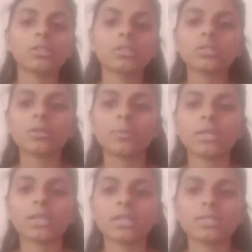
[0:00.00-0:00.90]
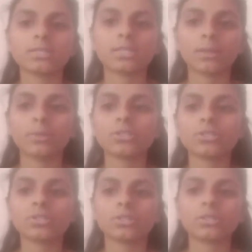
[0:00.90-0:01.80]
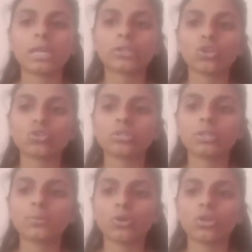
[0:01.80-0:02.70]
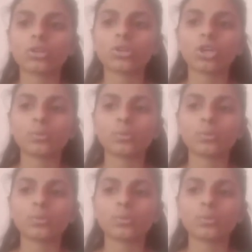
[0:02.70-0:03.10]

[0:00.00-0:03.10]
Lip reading: another medically established diagnostic product or